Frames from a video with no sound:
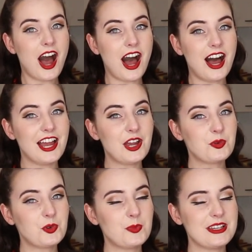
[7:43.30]
I
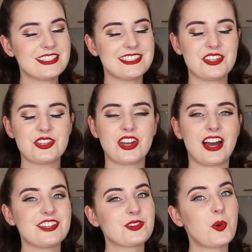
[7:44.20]
will be seeing you
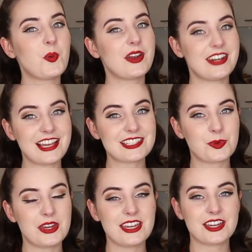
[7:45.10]
guys all next
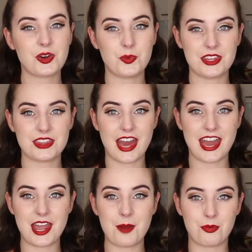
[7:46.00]
week with
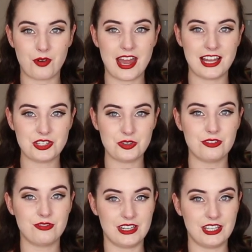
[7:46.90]
a brand new
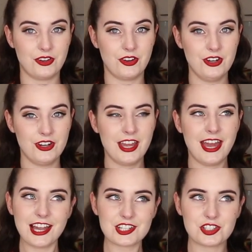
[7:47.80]
video.
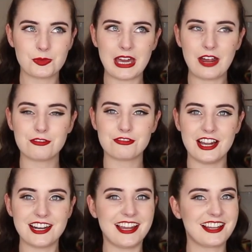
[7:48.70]
Actually, we'll be out on
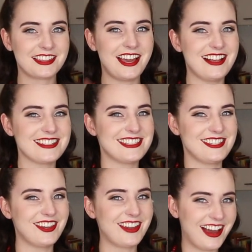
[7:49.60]
Friday. I'll see
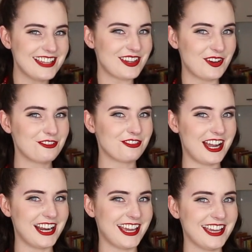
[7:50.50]
you guys on
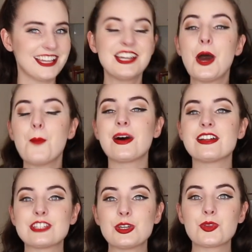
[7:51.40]
Friday. But
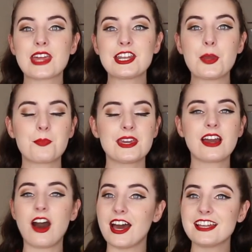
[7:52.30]
until then, be
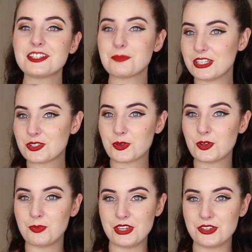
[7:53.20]
kind, be true,
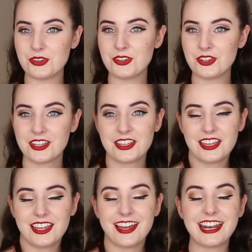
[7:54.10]
be you,
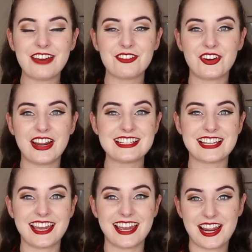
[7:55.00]
and have a great
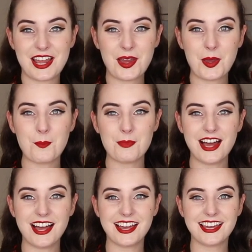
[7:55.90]
day.
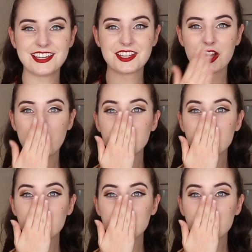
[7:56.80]
Bye!